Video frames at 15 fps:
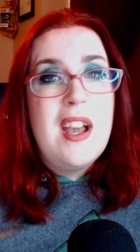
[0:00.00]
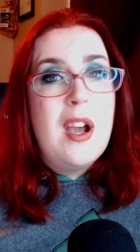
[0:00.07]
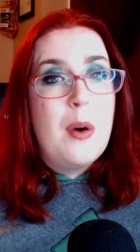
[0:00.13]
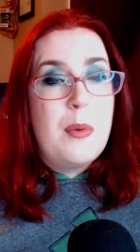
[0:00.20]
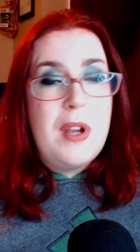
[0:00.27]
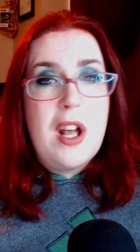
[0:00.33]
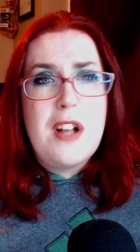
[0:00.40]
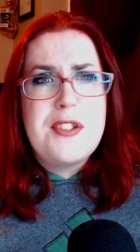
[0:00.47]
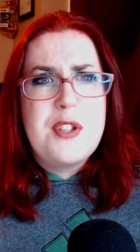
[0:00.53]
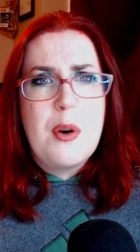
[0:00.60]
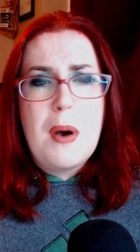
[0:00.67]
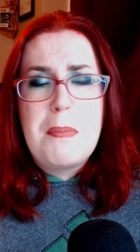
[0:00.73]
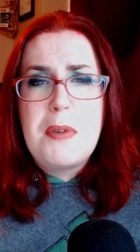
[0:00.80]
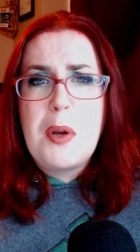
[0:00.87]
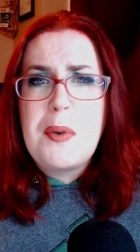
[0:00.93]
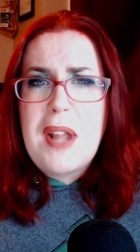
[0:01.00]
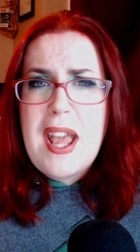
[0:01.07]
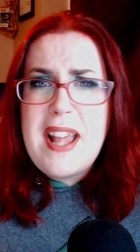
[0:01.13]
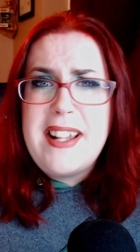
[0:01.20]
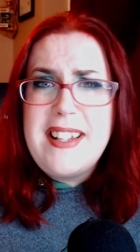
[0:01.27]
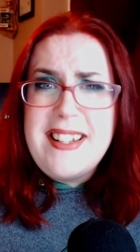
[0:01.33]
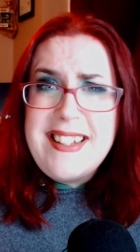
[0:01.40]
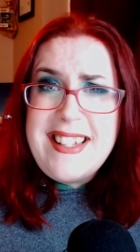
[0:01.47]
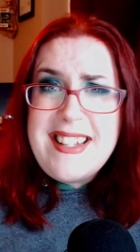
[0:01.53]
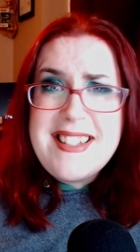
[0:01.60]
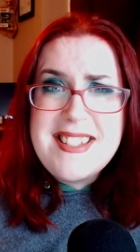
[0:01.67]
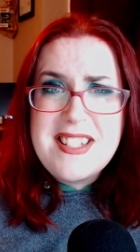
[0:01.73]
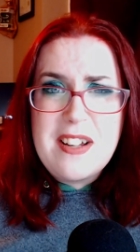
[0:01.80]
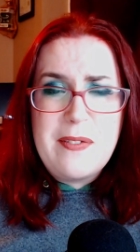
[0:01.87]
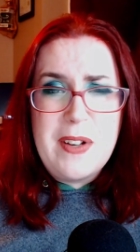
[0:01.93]
We also upload at
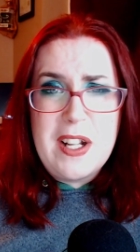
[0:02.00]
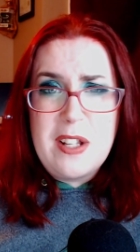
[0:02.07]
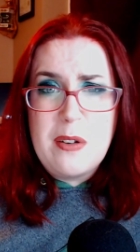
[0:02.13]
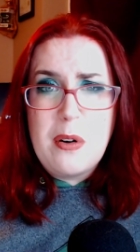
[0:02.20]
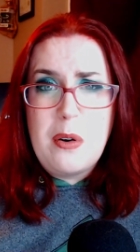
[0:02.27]
least a video